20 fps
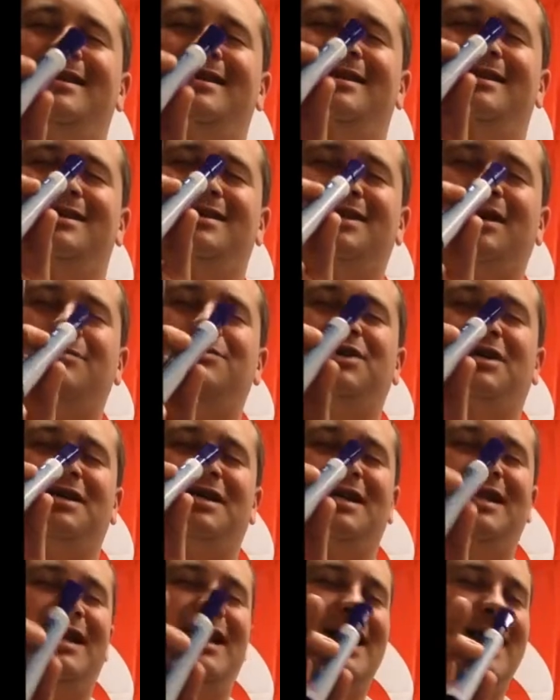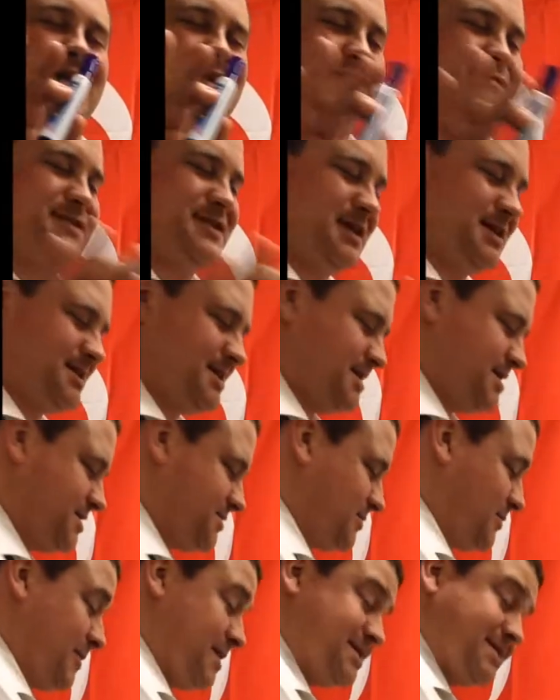the subject in the active
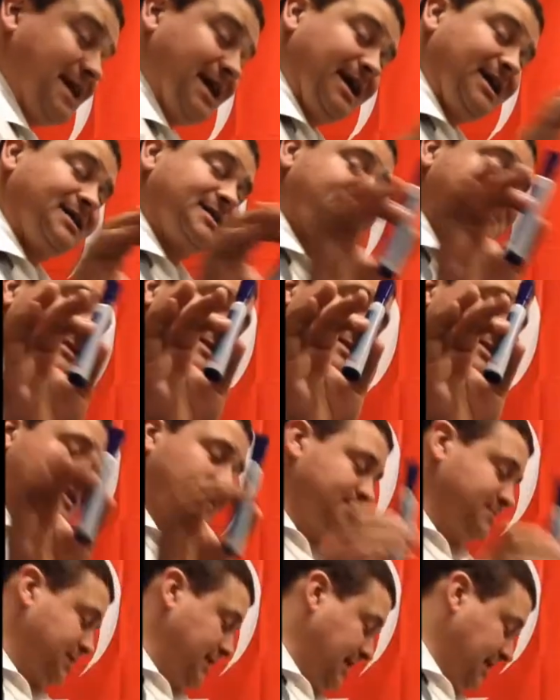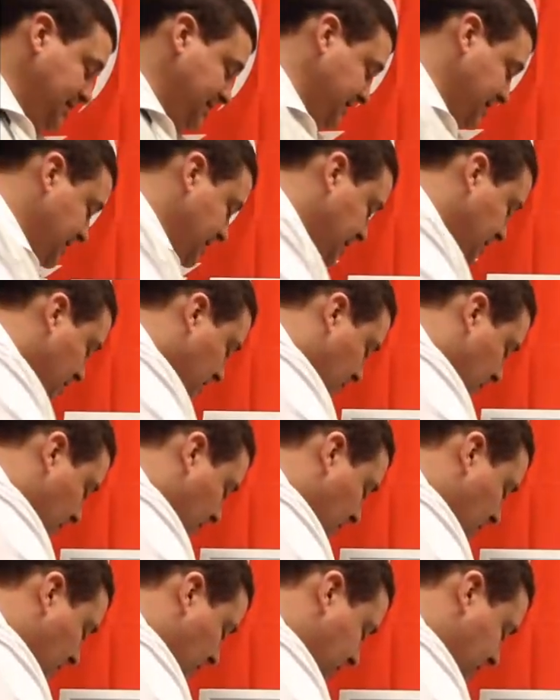sentence. When we take this subject,
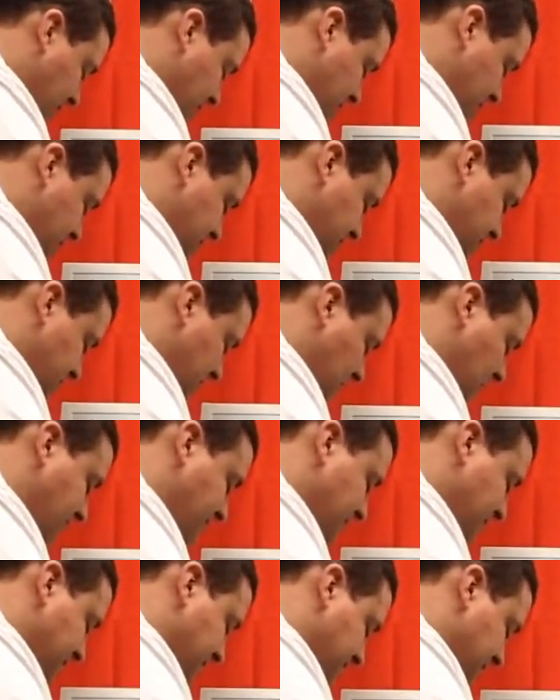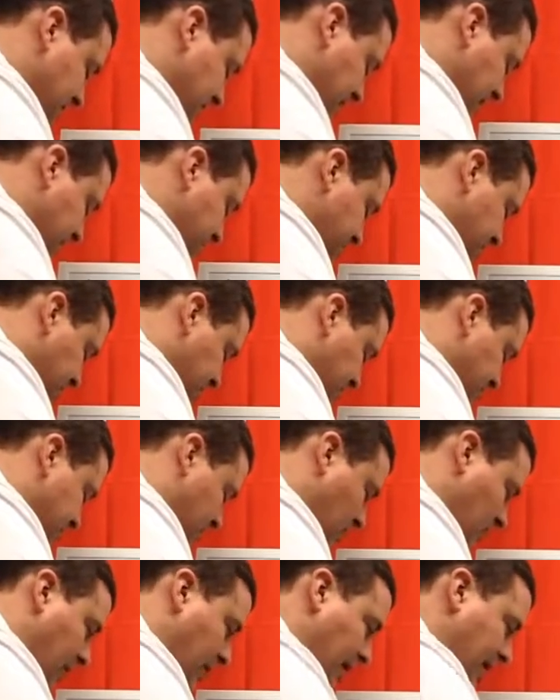we're going to move the subject
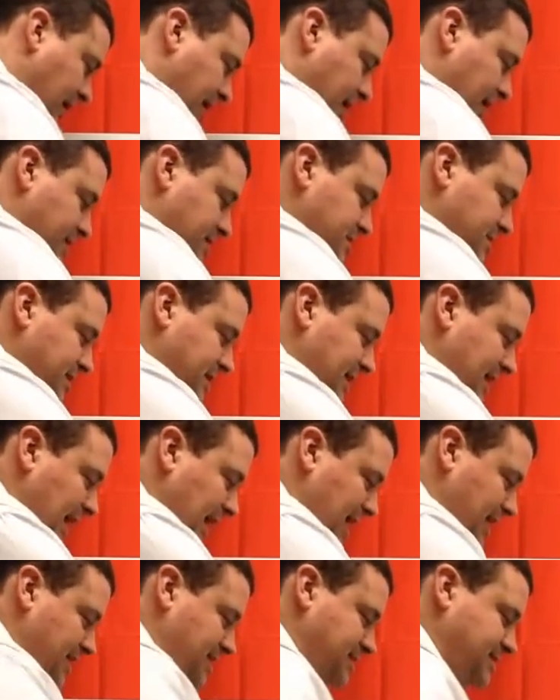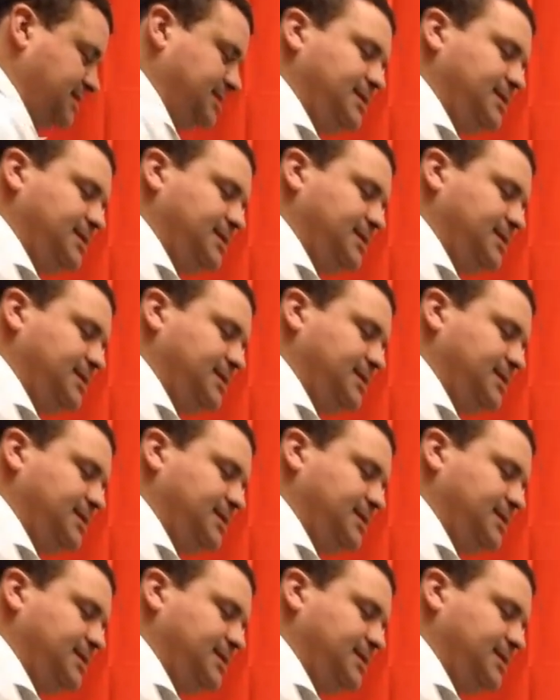boy to the end.